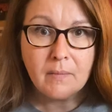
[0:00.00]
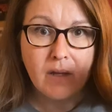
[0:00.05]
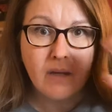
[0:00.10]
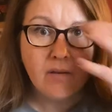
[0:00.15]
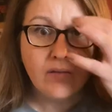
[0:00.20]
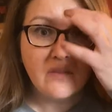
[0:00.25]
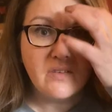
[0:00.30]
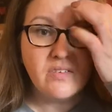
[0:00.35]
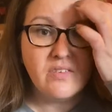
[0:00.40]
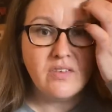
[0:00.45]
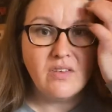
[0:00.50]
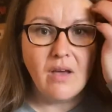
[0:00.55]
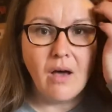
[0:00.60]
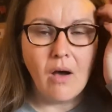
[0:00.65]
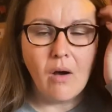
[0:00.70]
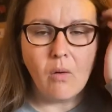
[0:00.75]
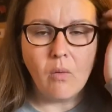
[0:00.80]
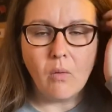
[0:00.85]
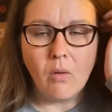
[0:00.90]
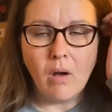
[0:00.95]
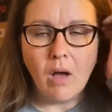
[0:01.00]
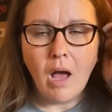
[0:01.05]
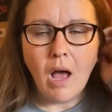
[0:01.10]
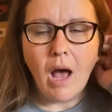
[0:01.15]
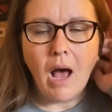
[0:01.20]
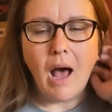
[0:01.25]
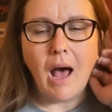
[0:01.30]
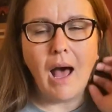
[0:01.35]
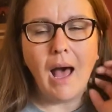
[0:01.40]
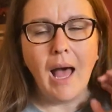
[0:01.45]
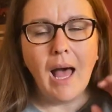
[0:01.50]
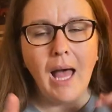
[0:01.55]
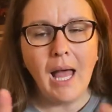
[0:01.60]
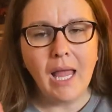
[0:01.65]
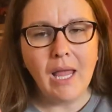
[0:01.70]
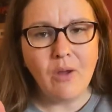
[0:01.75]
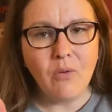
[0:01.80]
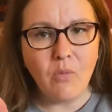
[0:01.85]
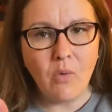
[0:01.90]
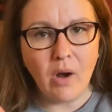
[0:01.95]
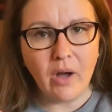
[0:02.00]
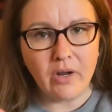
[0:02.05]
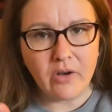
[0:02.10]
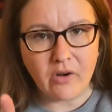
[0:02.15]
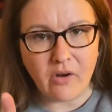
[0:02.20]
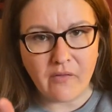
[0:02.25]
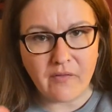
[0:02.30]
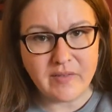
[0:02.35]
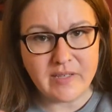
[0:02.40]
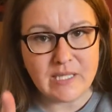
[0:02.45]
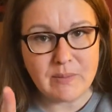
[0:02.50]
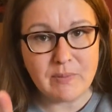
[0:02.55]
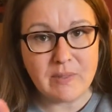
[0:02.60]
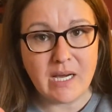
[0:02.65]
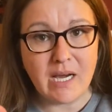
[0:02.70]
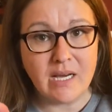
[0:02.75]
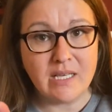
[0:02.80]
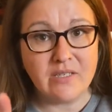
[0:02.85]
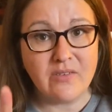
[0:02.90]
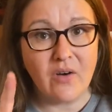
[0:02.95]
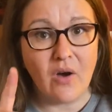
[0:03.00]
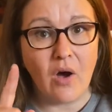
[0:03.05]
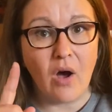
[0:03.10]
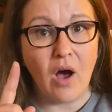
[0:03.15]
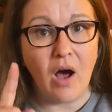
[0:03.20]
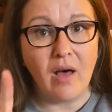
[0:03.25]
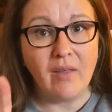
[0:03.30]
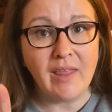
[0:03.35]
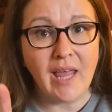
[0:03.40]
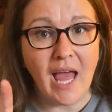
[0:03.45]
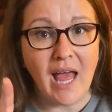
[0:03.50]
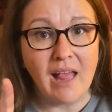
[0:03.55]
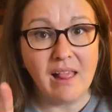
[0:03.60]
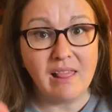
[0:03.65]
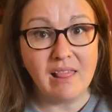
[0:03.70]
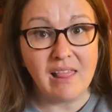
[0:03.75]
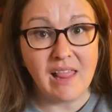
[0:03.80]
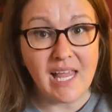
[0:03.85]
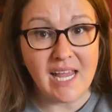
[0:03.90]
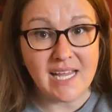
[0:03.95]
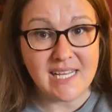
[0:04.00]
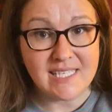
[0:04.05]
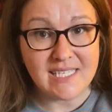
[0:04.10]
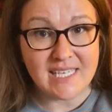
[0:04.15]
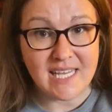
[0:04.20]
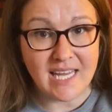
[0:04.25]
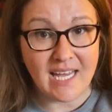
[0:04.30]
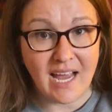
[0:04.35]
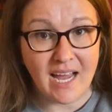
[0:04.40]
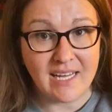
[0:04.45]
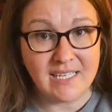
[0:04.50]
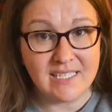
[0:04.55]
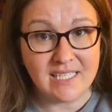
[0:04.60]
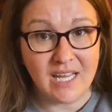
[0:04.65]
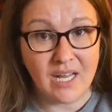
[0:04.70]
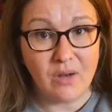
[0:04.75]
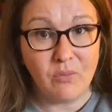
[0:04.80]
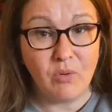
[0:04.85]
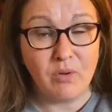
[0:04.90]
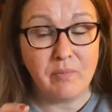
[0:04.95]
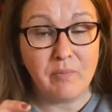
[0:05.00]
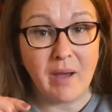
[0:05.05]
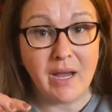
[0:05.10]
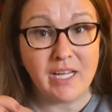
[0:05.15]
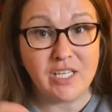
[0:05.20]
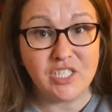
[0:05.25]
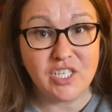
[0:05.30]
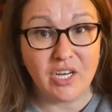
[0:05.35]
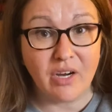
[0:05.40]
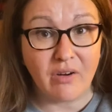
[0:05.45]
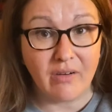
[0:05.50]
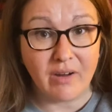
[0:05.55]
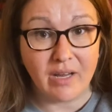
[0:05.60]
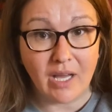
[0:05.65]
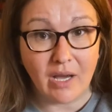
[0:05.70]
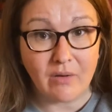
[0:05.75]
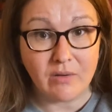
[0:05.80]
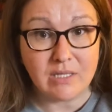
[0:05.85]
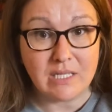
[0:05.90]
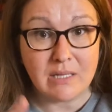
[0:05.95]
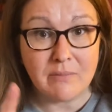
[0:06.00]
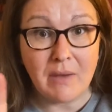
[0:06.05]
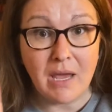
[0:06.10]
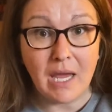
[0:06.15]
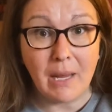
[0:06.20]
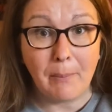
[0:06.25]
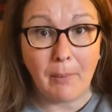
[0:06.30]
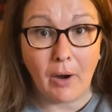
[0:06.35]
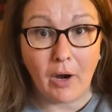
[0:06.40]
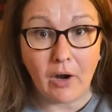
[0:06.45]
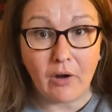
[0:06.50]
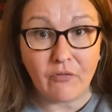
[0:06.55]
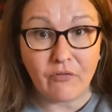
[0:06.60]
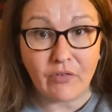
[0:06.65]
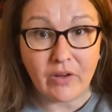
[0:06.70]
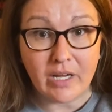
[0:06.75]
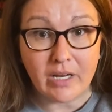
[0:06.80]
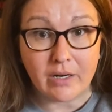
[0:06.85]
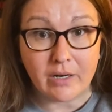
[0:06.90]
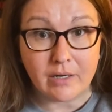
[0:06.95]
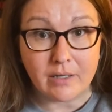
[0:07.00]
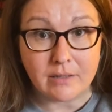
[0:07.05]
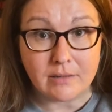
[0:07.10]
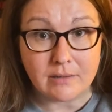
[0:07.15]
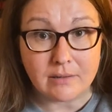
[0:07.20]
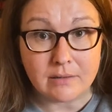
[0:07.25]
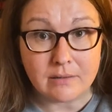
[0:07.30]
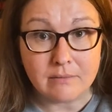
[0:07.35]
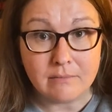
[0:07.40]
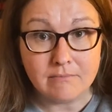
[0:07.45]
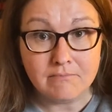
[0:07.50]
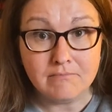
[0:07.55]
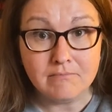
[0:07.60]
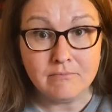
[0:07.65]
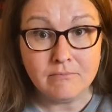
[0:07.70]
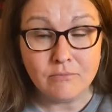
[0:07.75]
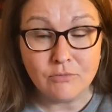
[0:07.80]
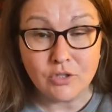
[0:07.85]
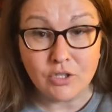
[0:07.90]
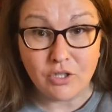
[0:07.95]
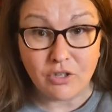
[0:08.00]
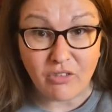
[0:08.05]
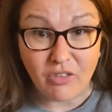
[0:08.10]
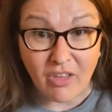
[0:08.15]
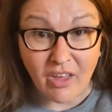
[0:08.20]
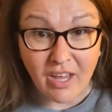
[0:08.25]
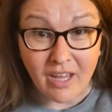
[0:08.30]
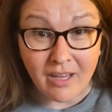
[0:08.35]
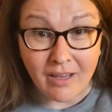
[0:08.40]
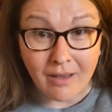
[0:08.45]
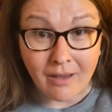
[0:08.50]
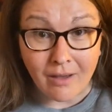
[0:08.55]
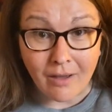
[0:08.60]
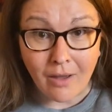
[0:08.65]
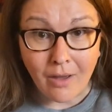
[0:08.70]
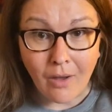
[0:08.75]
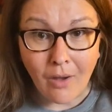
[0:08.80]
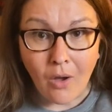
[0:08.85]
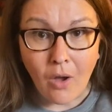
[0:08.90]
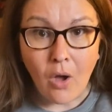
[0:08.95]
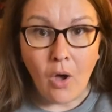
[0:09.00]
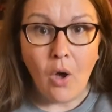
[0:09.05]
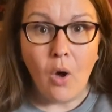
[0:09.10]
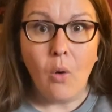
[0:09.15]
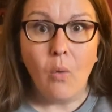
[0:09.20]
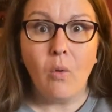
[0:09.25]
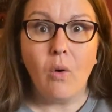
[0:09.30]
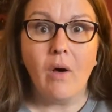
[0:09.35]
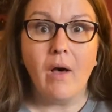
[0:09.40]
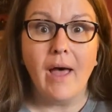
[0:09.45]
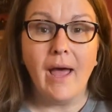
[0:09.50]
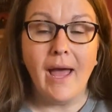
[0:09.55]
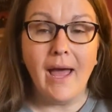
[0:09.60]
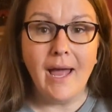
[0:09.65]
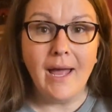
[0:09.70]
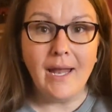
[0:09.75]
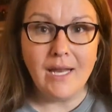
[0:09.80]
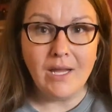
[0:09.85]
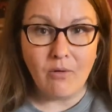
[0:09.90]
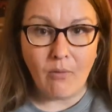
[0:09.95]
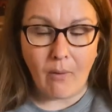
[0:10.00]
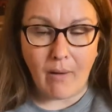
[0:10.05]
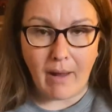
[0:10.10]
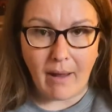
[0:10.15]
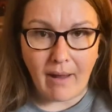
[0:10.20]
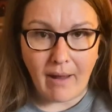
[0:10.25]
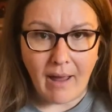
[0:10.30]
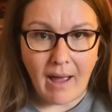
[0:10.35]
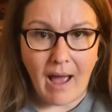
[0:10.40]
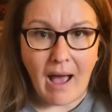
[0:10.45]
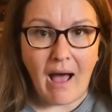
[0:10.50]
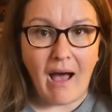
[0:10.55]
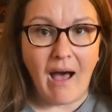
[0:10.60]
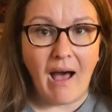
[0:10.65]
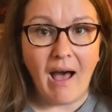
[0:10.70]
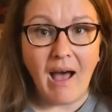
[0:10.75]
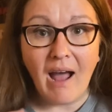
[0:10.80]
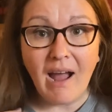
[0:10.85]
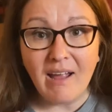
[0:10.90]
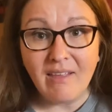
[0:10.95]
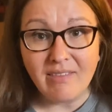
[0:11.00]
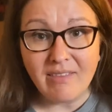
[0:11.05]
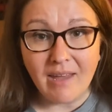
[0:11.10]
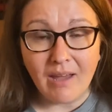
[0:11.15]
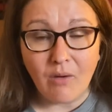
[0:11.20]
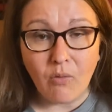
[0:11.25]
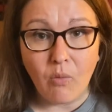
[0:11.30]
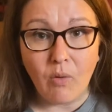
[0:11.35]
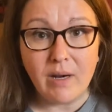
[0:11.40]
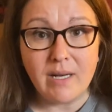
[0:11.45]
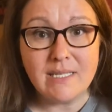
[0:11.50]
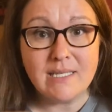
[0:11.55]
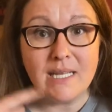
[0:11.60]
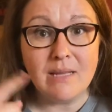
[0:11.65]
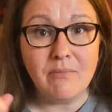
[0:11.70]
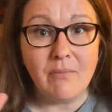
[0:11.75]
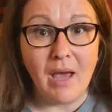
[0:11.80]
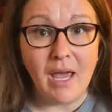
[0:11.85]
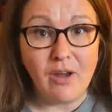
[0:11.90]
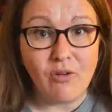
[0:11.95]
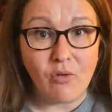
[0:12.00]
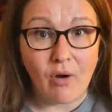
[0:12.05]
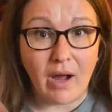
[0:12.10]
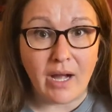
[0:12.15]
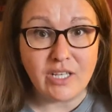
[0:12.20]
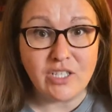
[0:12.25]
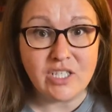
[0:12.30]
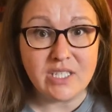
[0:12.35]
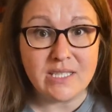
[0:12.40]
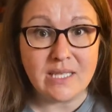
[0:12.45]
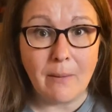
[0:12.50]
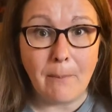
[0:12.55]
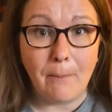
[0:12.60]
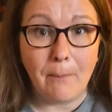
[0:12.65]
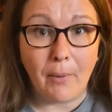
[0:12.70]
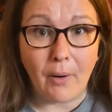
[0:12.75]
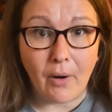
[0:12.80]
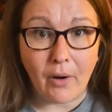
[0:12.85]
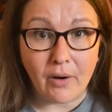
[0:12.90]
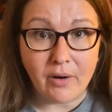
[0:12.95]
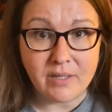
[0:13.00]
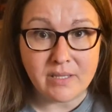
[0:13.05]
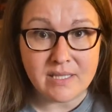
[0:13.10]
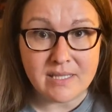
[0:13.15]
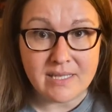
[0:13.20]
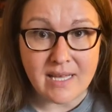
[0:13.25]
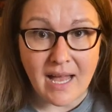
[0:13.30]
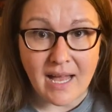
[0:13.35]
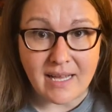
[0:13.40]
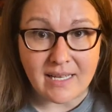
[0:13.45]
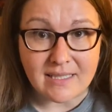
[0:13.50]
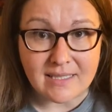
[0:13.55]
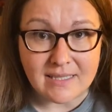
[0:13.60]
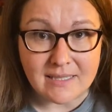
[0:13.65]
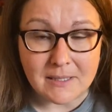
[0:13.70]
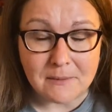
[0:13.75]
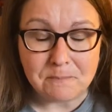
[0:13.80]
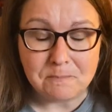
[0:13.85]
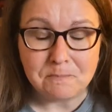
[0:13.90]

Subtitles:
So I wonder if it's because of all that lacing I did with my Cheerios to make bird feeders. Do you think? Well, anyway, I think what is in my garage is a bird's nest.